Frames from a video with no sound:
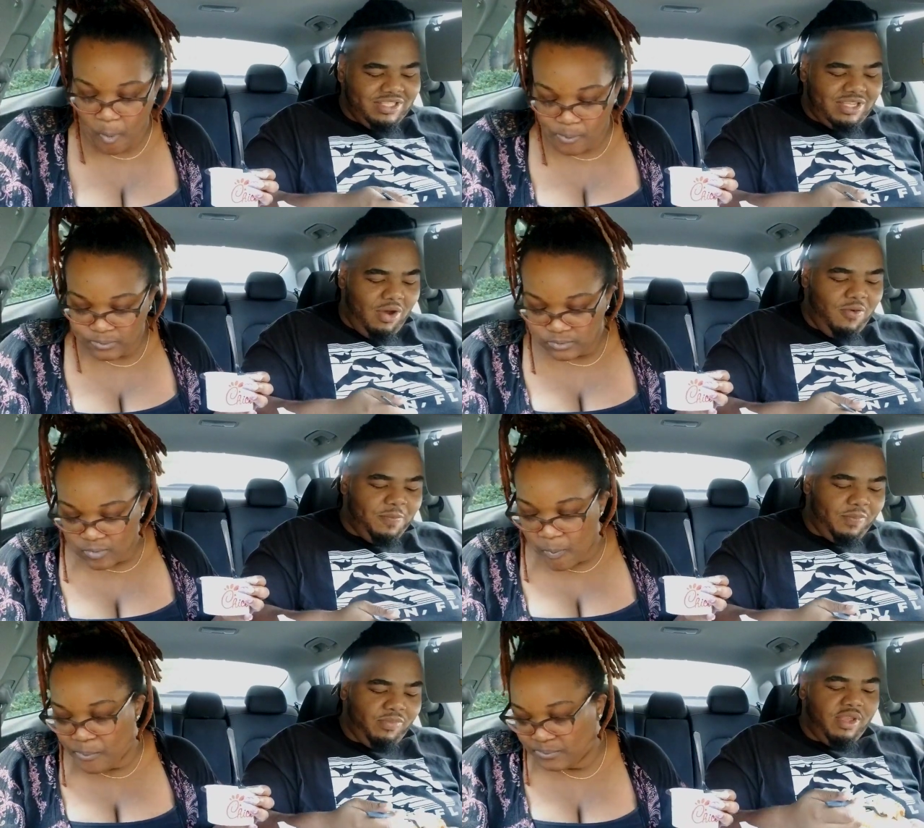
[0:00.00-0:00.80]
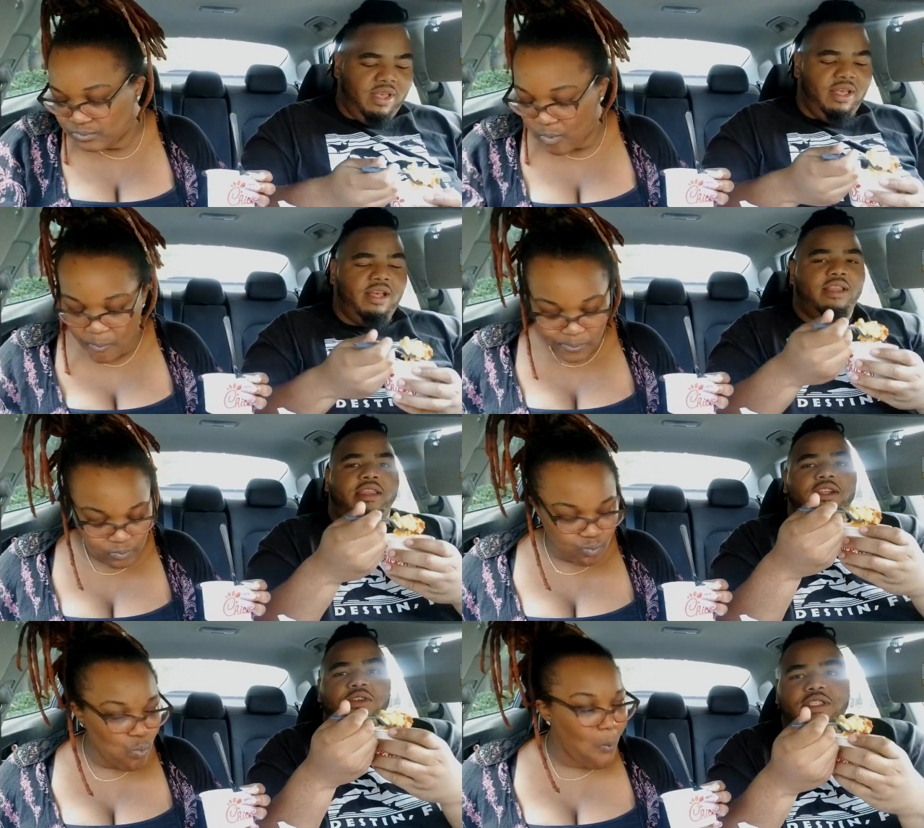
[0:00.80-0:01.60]
Speaker 1: So the
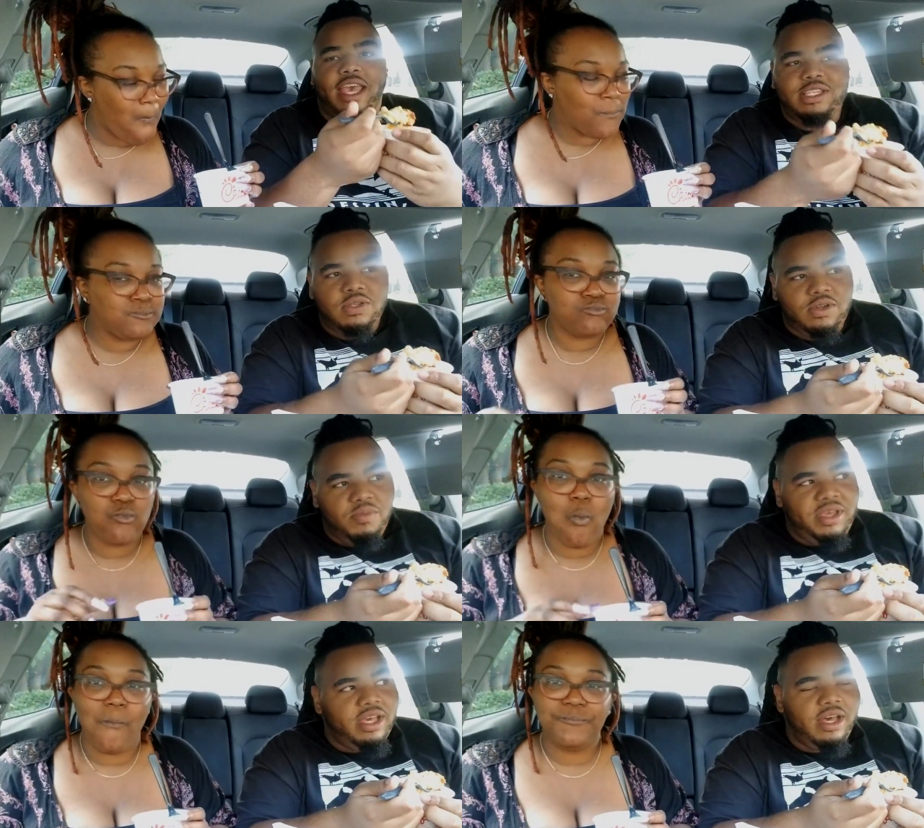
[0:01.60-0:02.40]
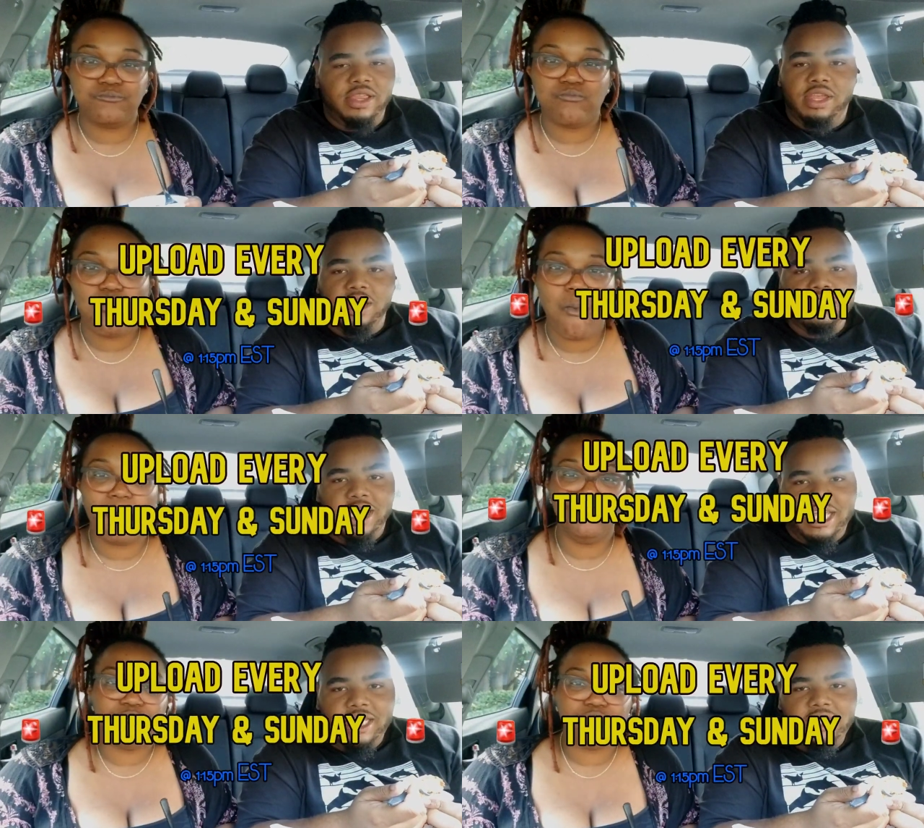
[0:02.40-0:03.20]
new schedule is gonna be uh
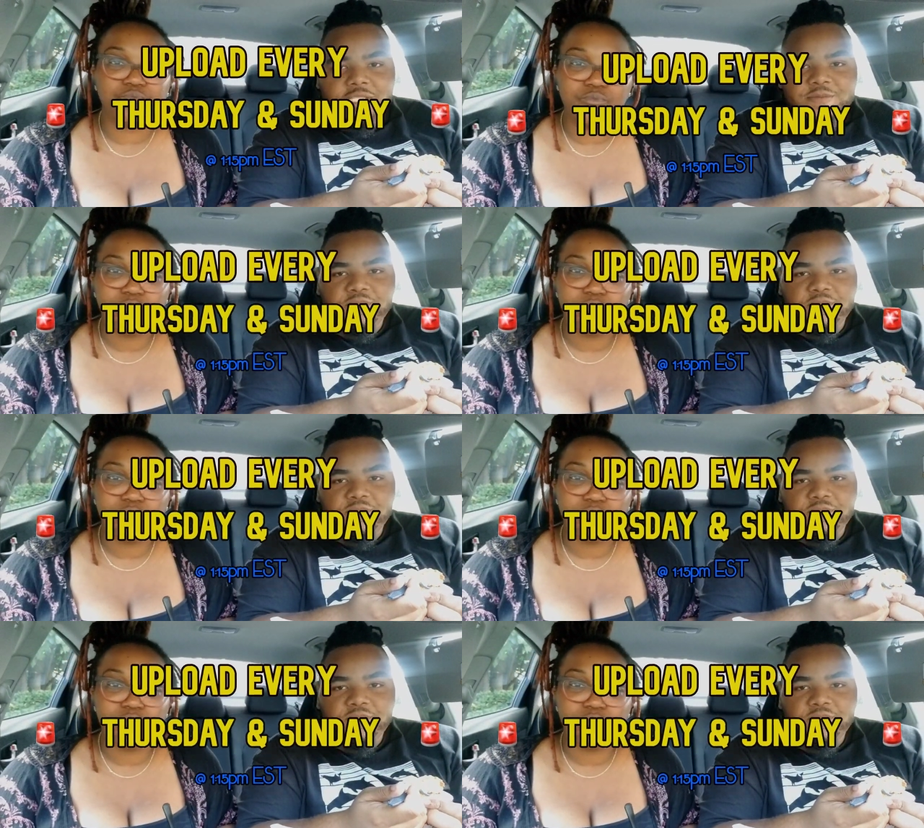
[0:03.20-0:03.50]
Thursdays